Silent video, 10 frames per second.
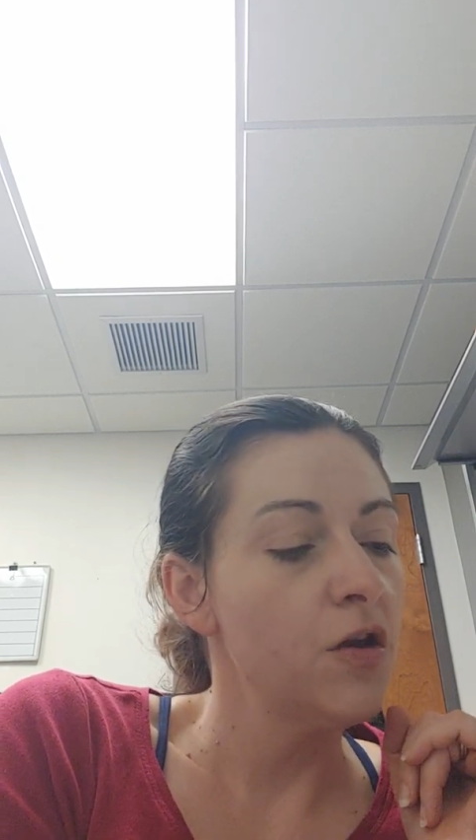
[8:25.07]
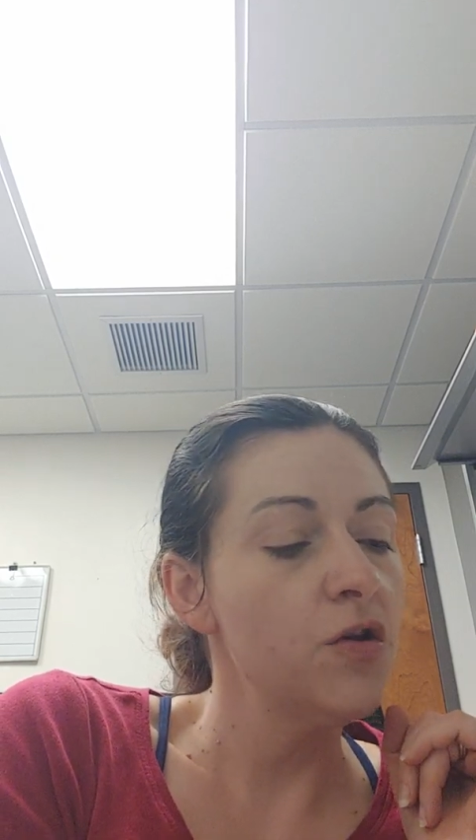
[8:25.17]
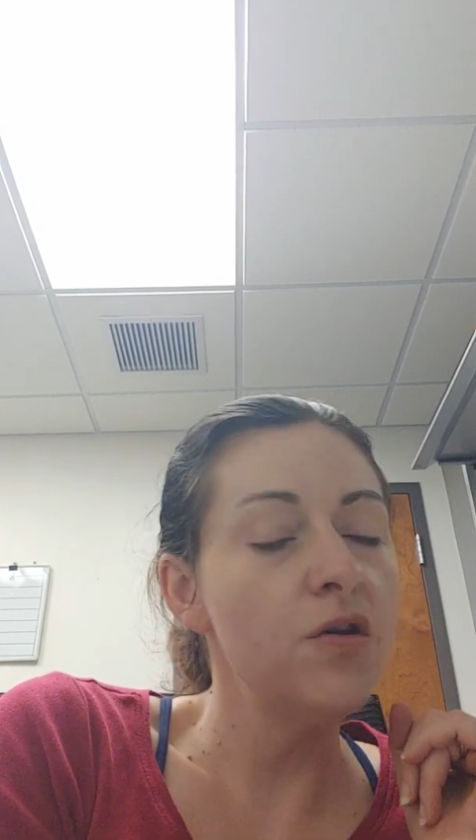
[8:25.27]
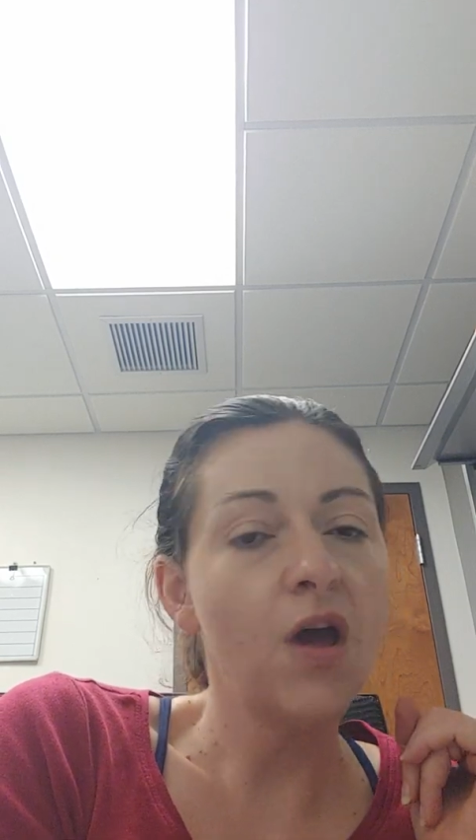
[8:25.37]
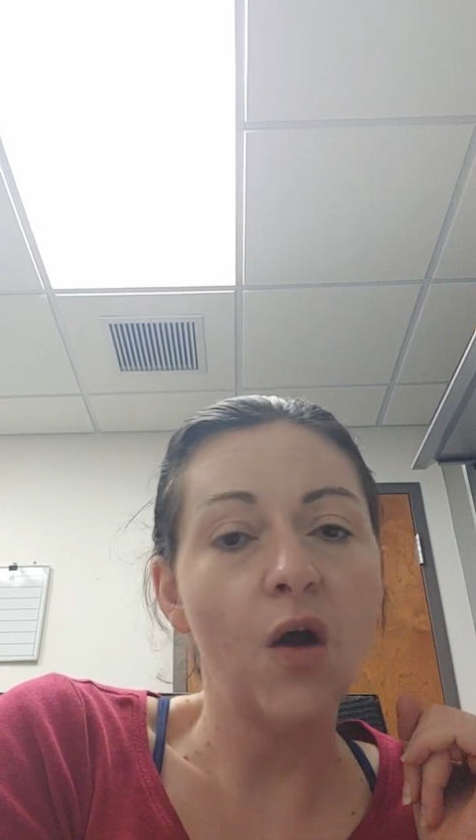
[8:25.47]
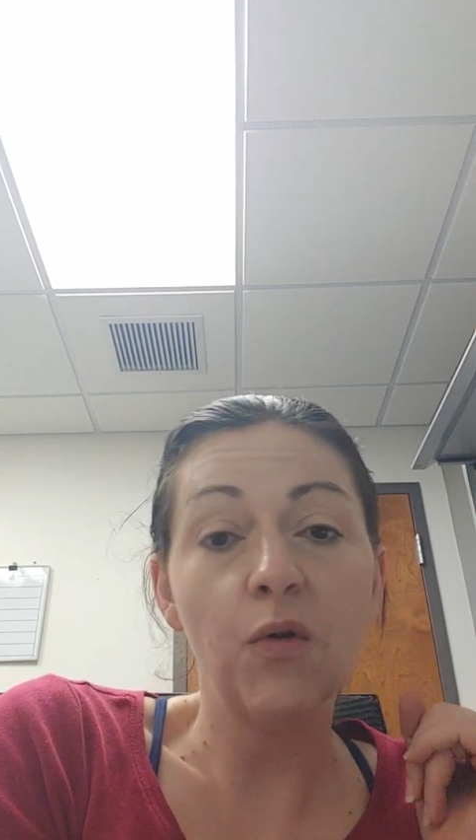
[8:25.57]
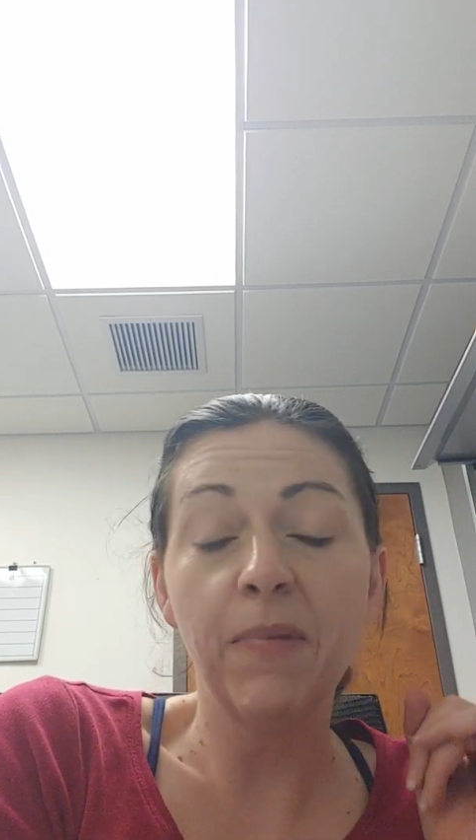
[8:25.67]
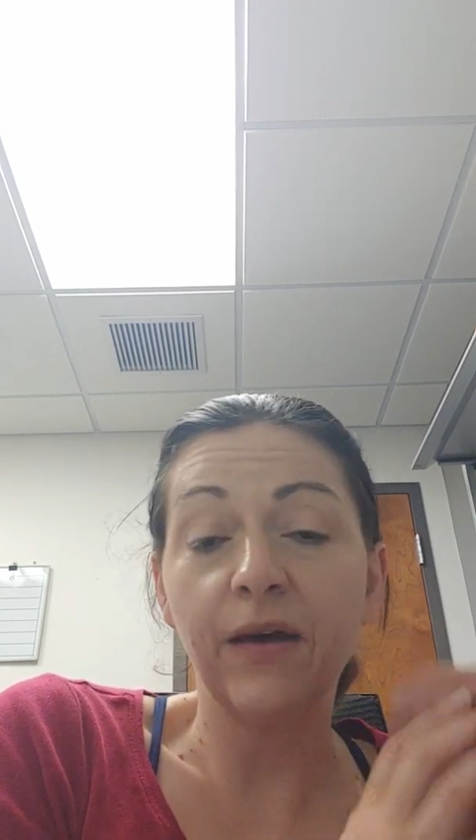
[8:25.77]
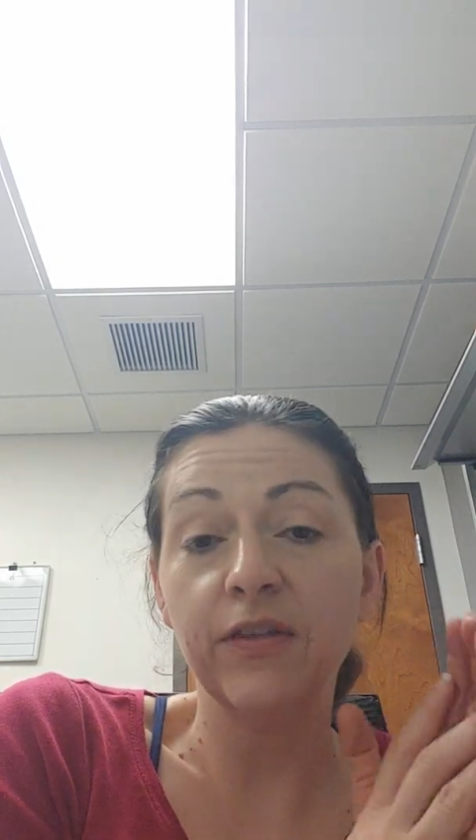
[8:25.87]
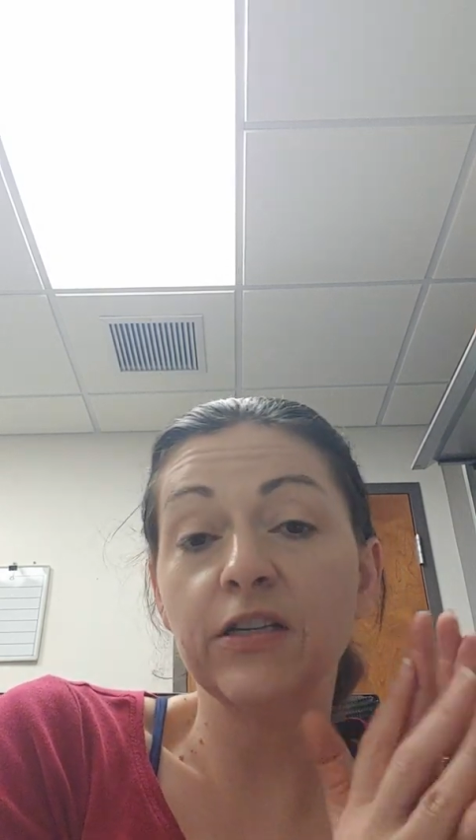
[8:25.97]
Know
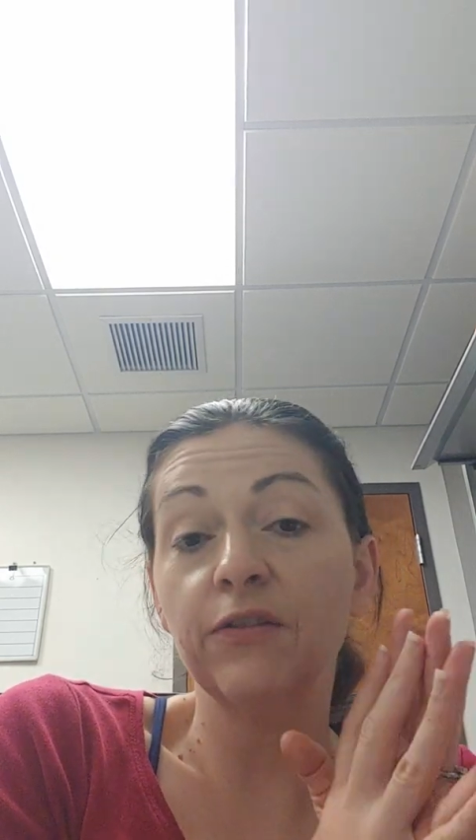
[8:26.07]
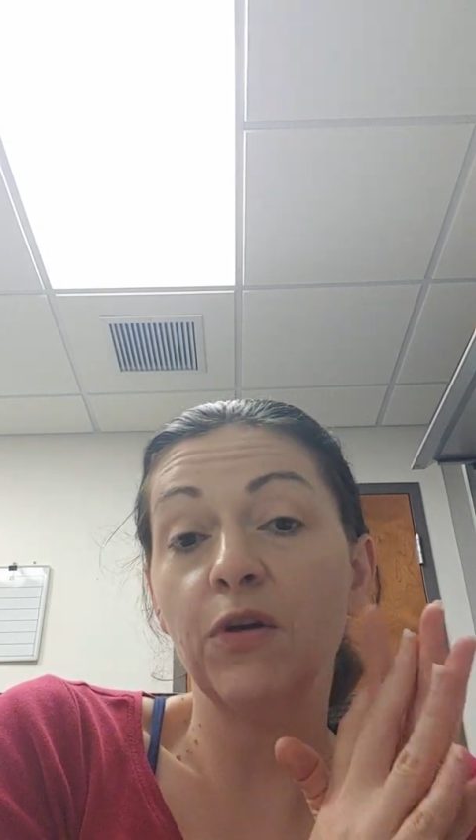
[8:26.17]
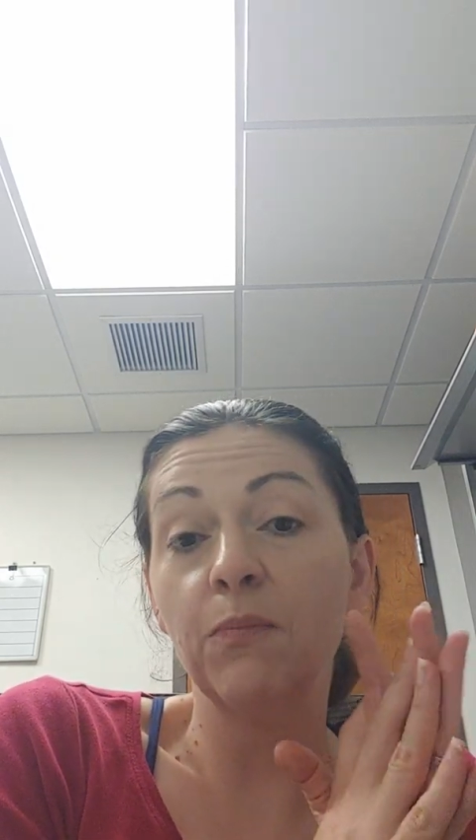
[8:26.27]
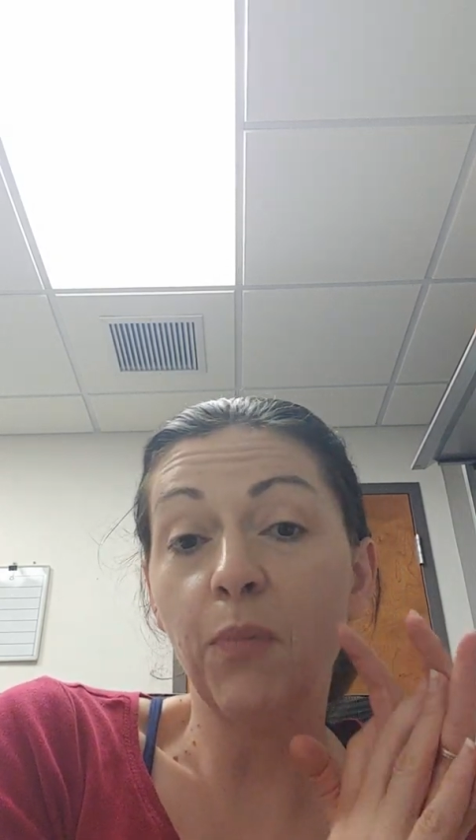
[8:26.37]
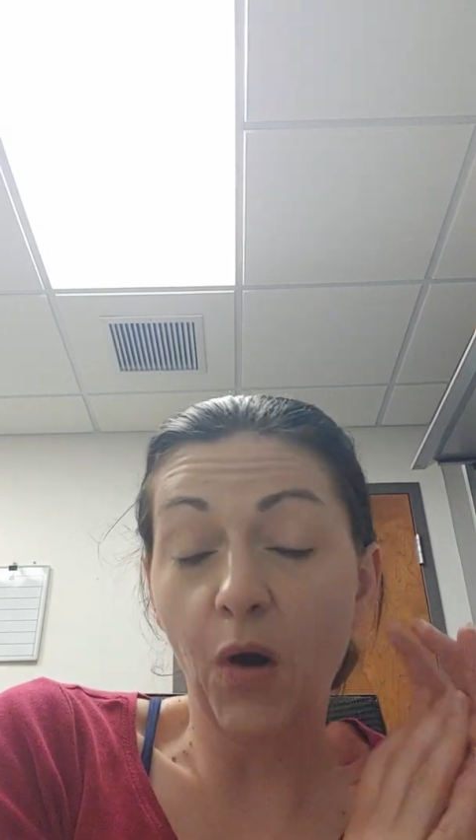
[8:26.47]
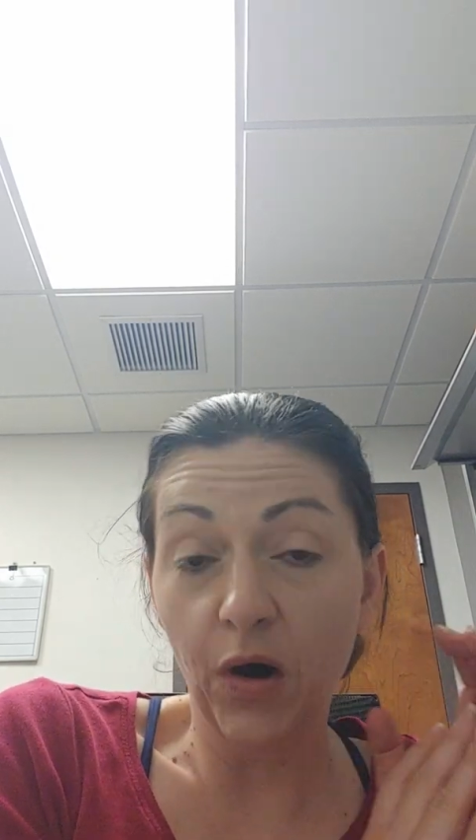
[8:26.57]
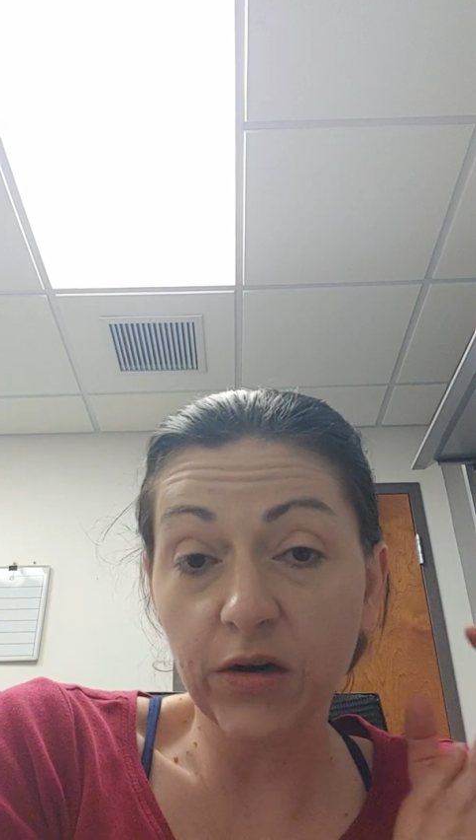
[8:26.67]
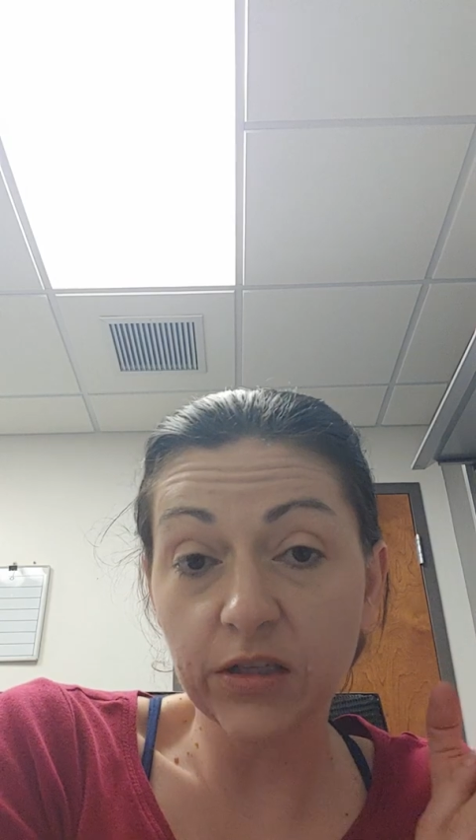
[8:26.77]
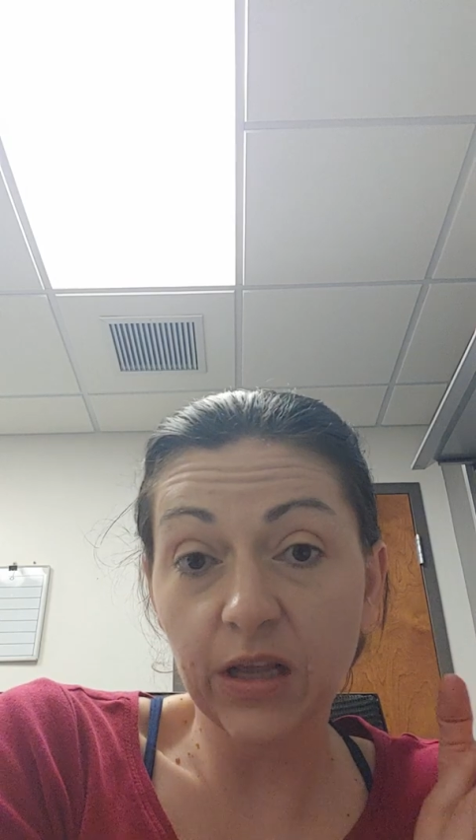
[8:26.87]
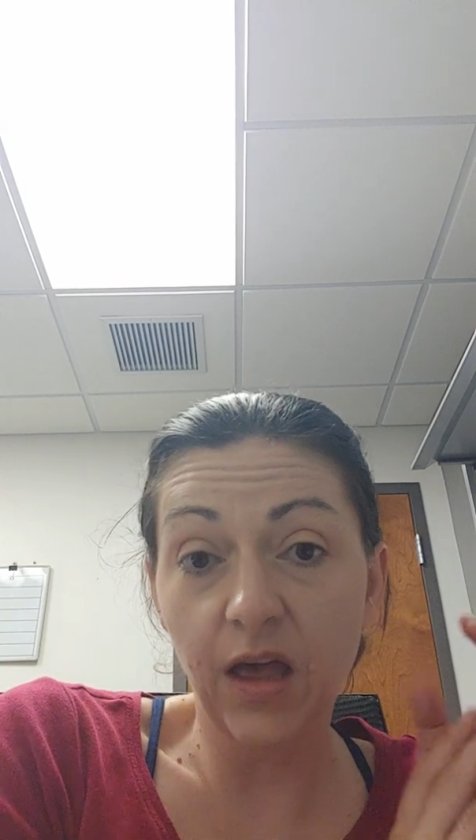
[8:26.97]
about the different parts